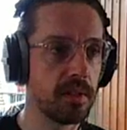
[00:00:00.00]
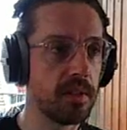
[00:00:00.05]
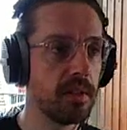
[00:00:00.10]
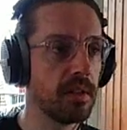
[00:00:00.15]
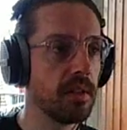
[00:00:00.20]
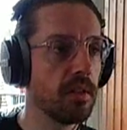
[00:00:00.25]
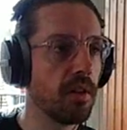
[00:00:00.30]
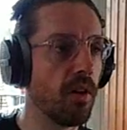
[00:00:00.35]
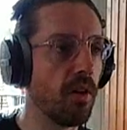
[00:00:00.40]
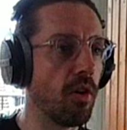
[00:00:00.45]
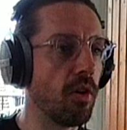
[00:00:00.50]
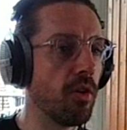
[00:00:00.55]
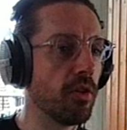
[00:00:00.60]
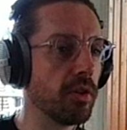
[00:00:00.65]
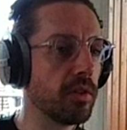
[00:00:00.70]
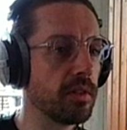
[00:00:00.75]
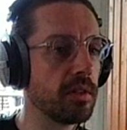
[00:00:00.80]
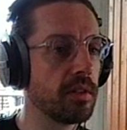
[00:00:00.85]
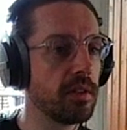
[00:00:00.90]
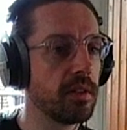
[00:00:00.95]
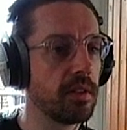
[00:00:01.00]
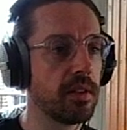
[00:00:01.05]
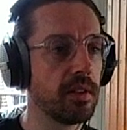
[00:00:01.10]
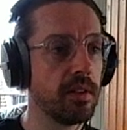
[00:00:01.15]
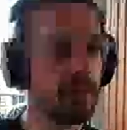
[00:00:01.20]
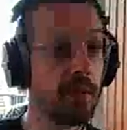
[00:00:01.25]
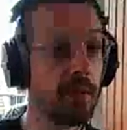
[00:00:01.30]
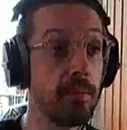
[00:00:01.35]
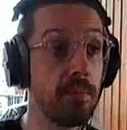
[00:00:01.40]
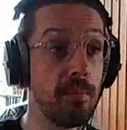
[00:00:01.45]
on
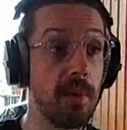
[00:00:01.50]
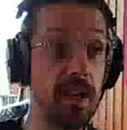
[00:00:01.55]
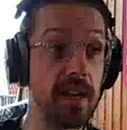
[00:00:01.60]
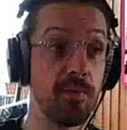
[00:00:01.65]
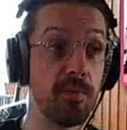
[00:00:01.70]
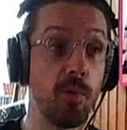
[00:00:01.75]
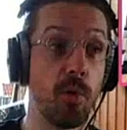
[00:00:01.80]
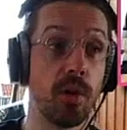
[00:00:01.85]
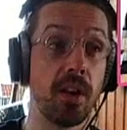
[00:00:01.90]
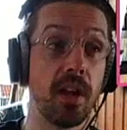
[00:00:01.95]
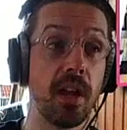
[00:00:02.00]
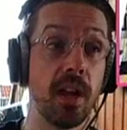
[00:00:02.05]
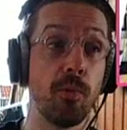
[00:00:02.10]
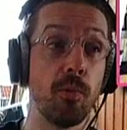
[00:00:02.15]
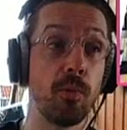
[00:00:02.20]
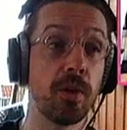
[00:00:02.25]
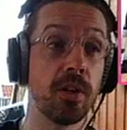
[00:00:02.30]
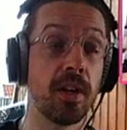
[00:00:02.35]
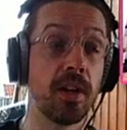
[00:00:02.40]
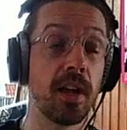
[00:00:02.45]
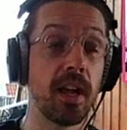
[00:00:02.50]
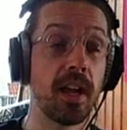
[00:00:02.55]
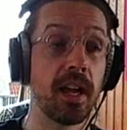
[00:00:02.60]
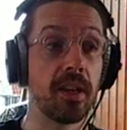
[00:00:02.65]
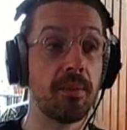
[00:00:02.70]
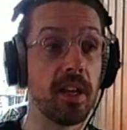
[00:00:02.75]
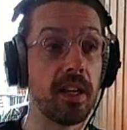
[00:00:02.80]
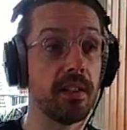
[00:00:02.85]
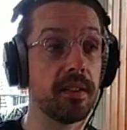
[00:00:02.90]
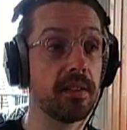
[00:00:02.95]
the main one, it wouldn't
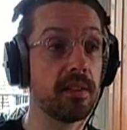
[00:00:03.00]
animate.